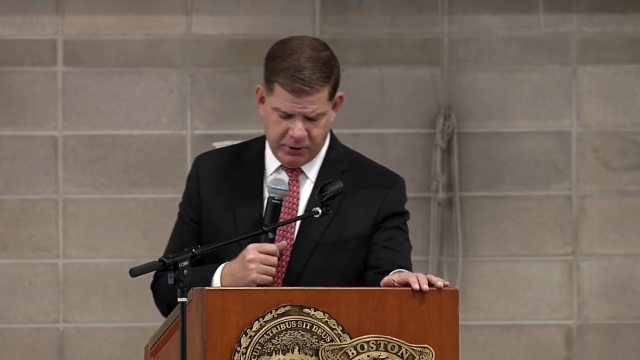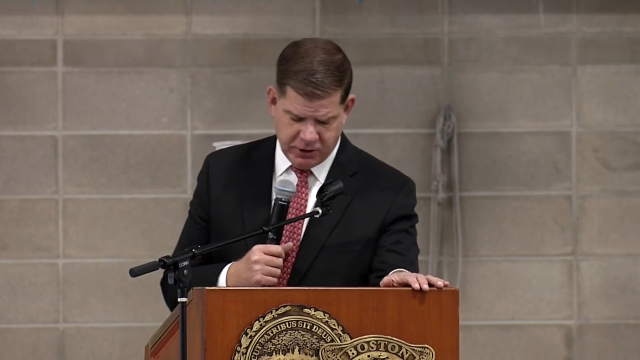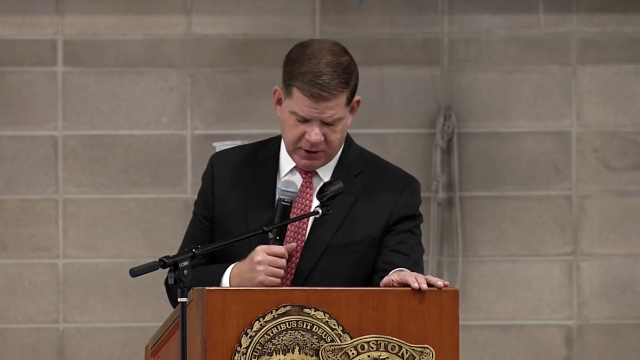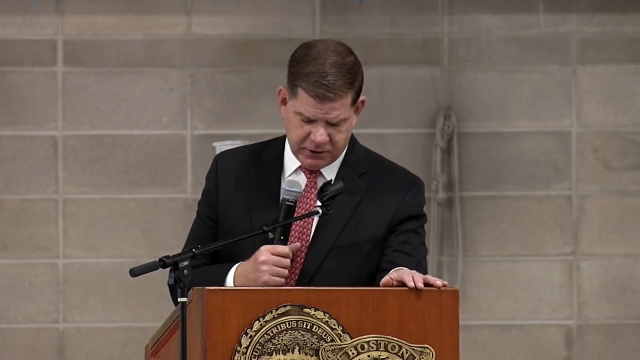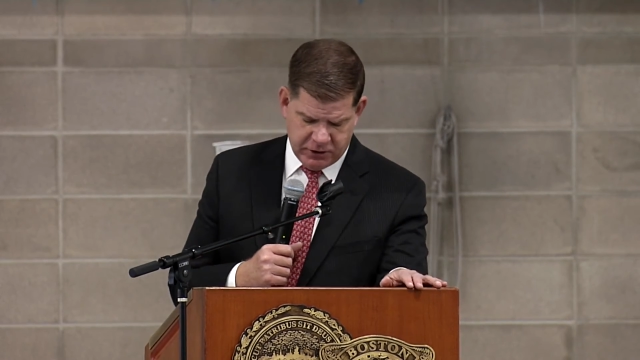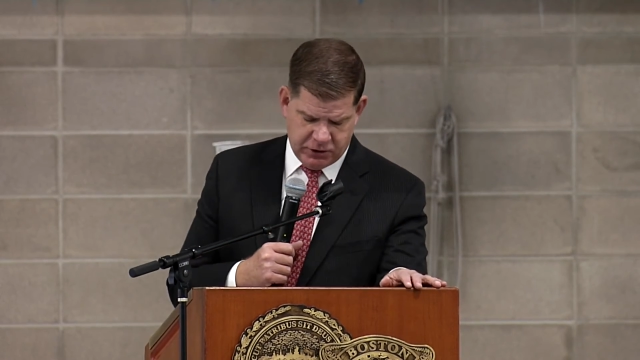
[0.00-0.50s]

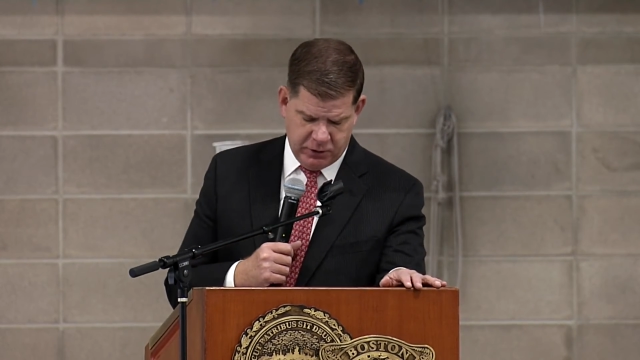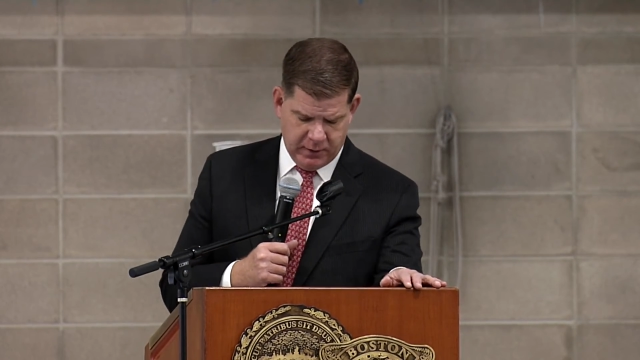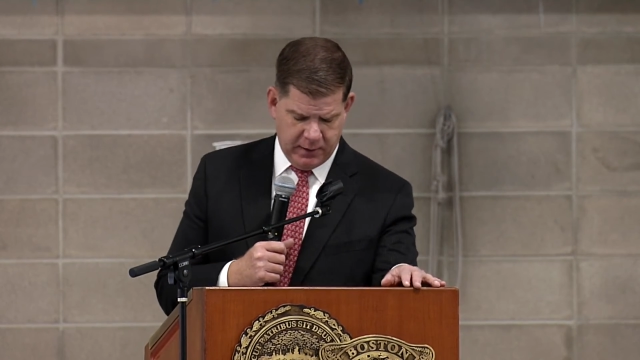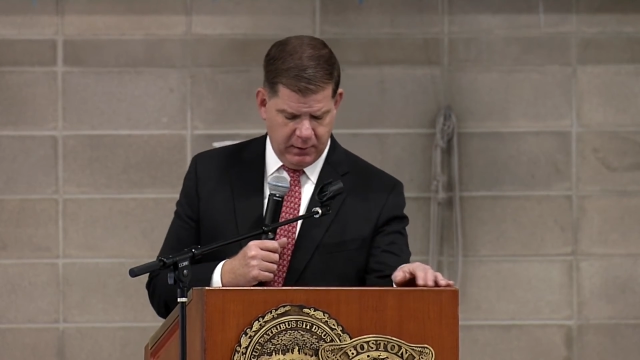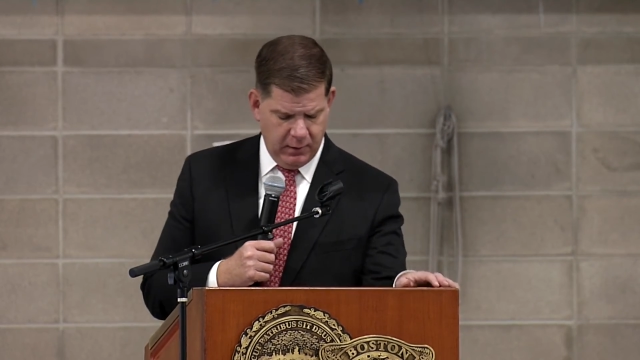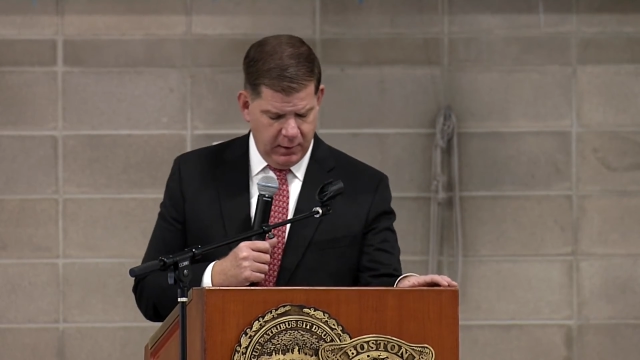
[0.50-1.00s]
Justice
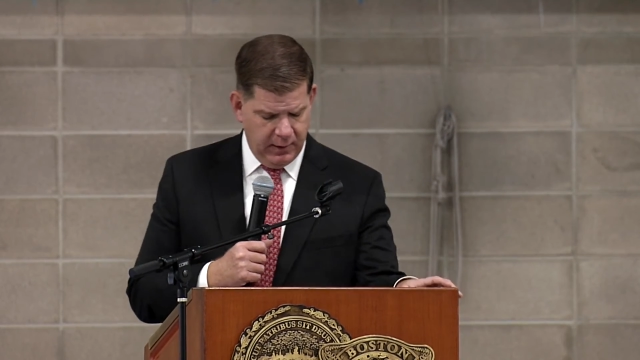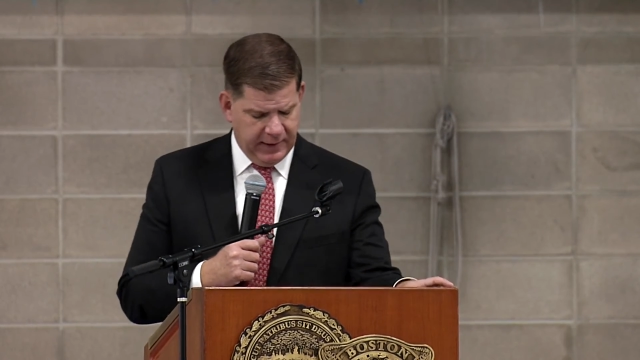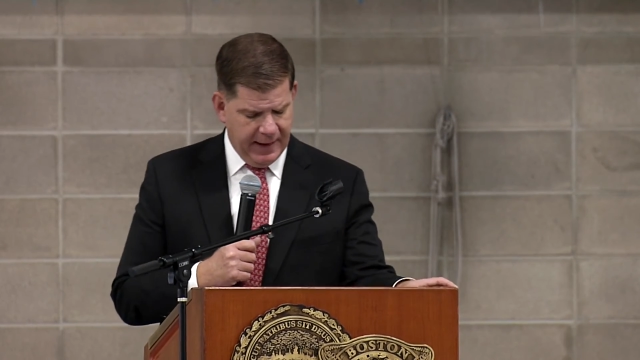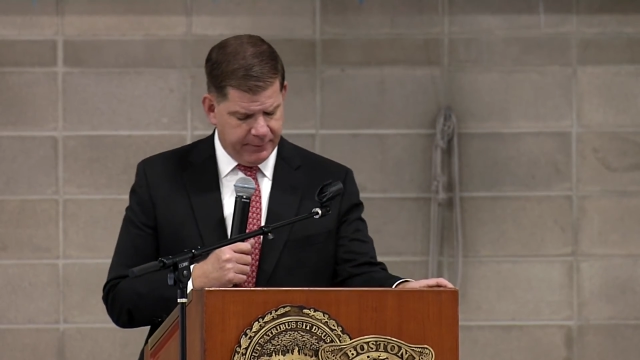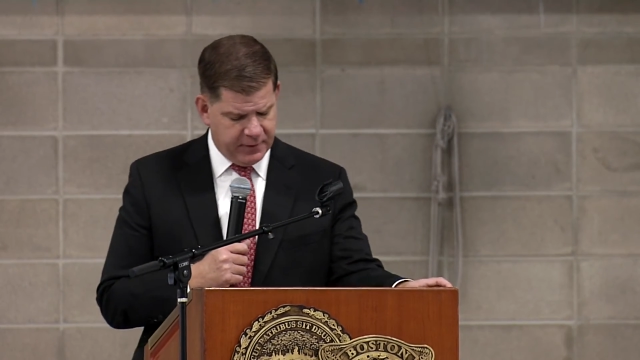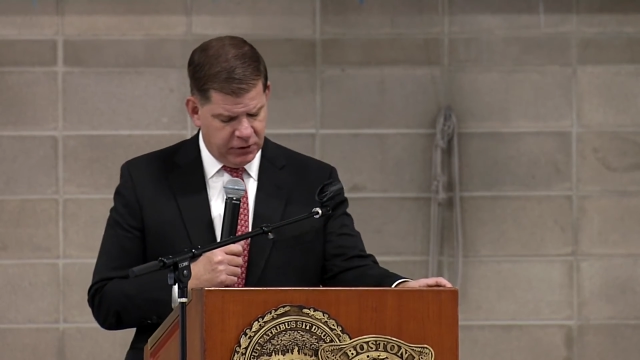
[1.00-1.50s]
Unit,
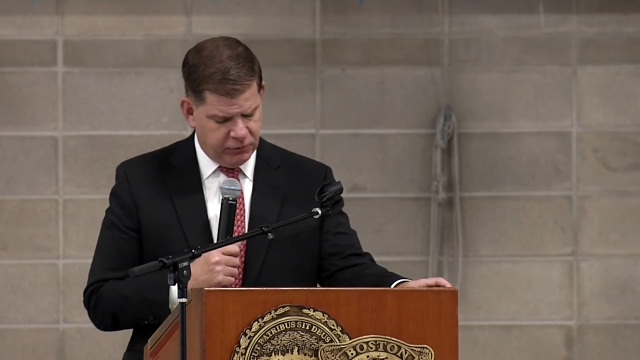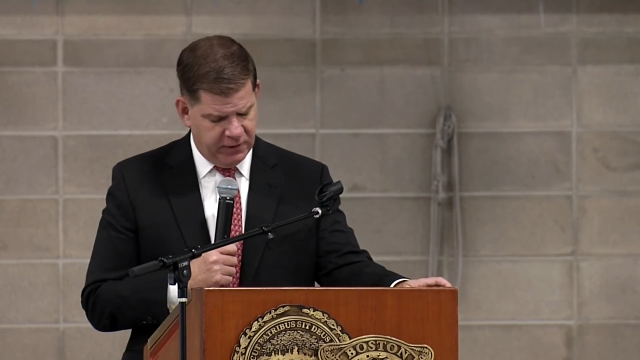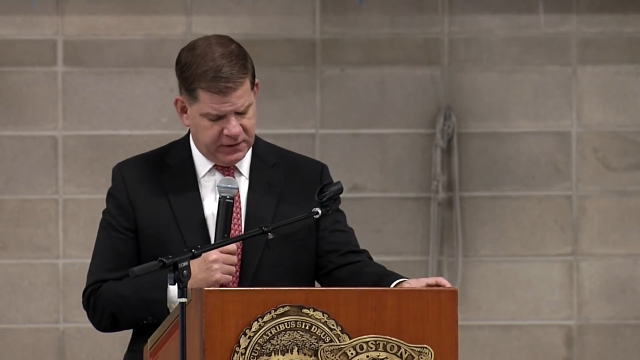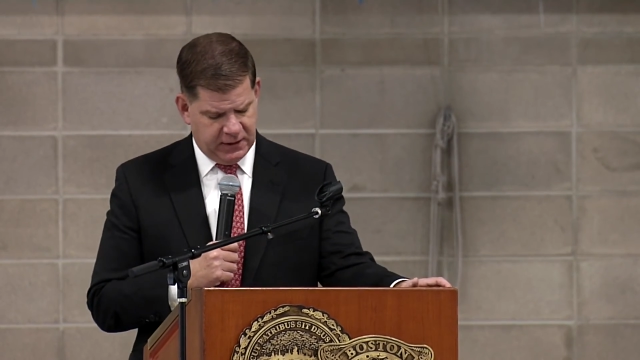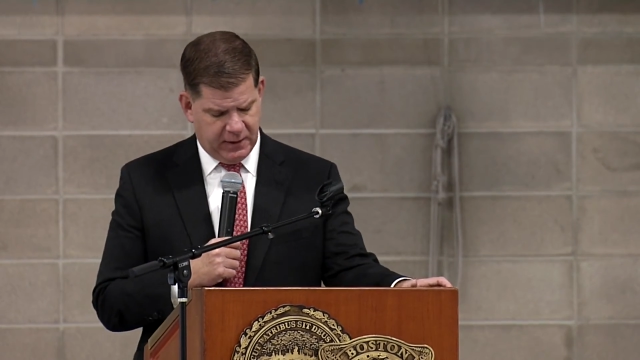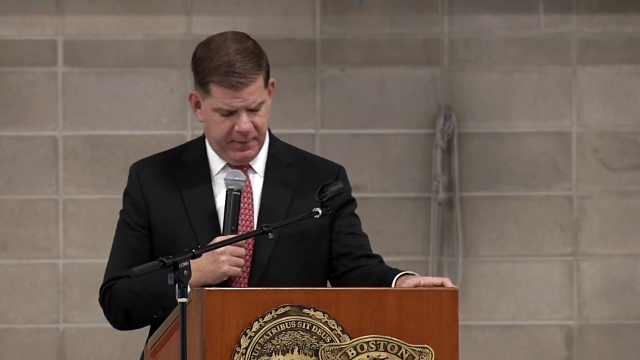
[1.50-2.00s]
Captain
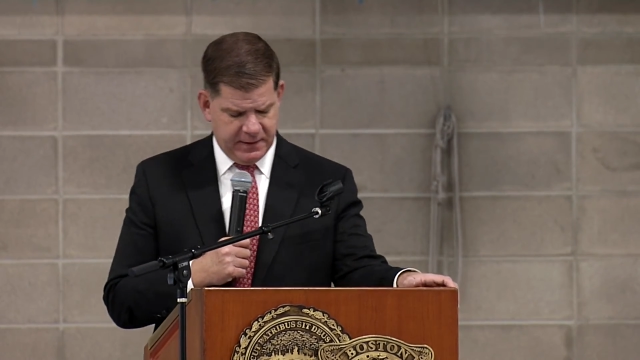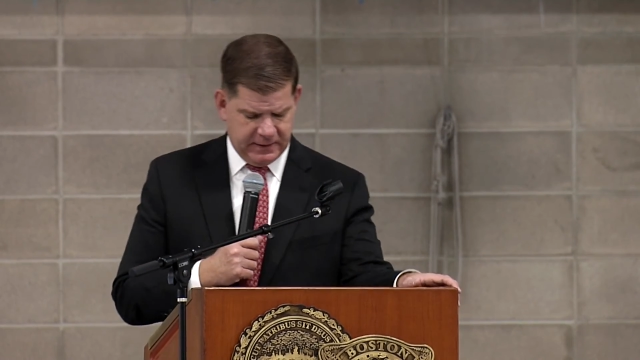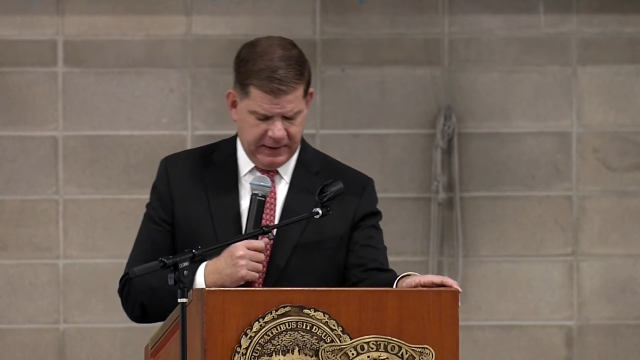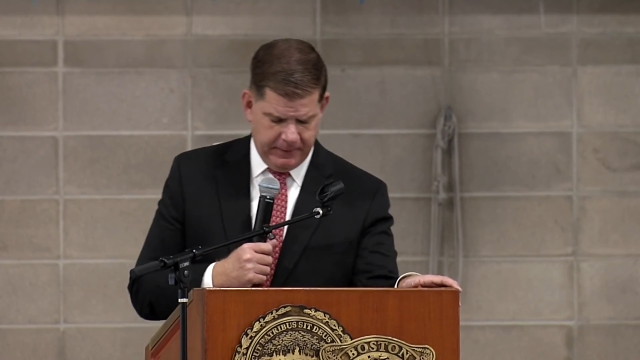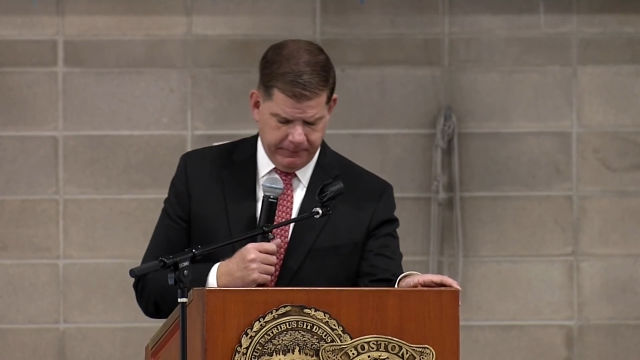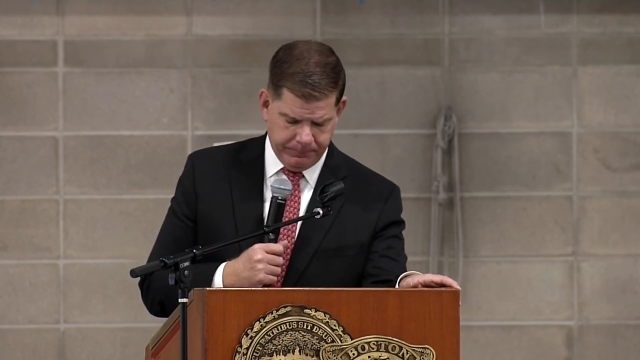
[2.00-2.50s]
Teresa
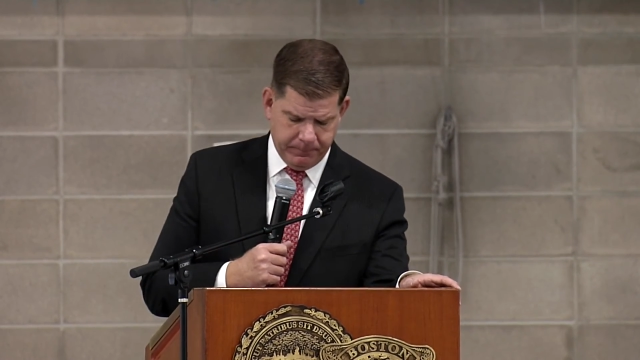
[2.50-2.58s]
Comiskey.